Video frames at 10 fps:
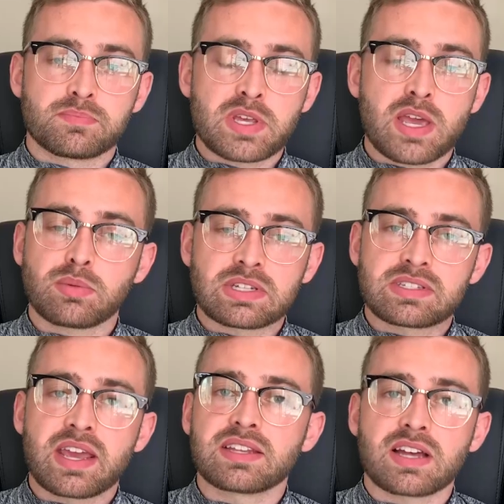being able to
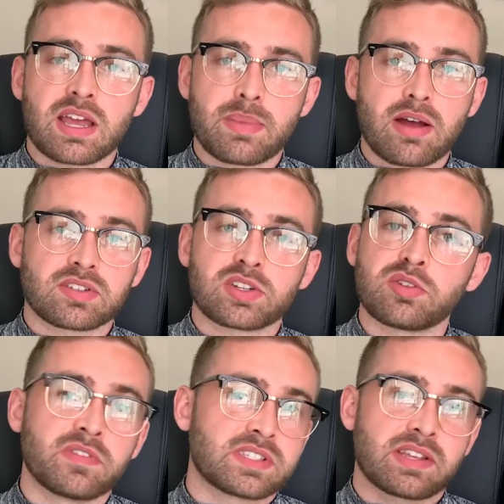take time out to
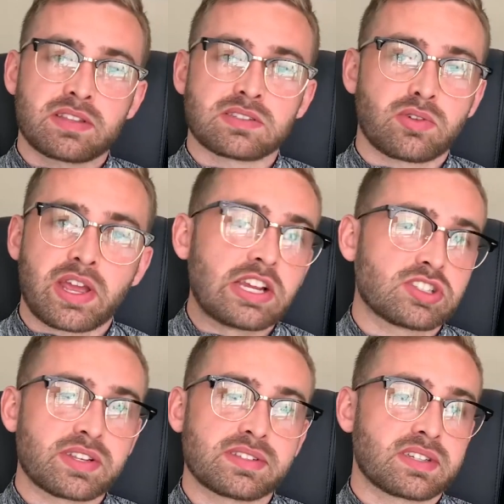go visit these
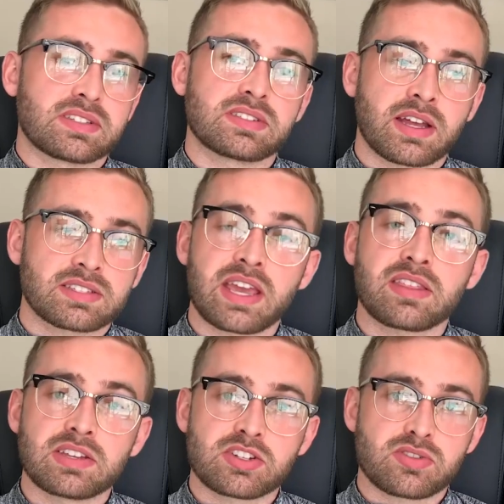locations and take
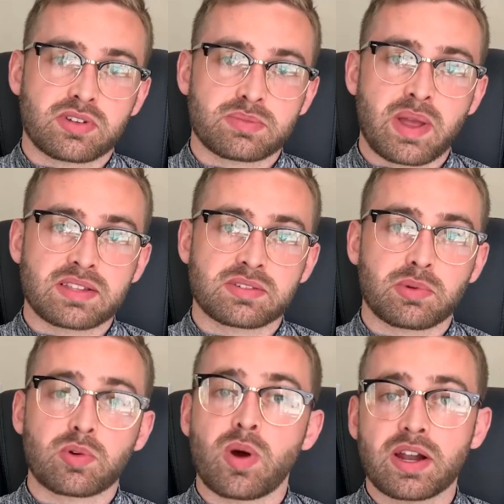the additional expense it
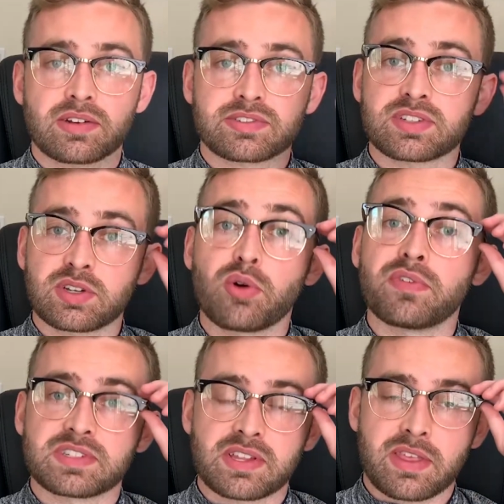requires to go
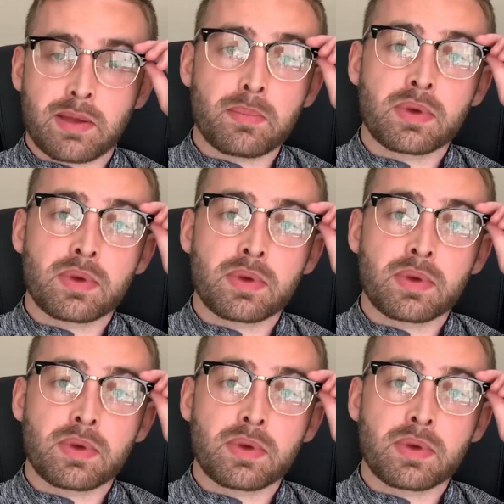visit them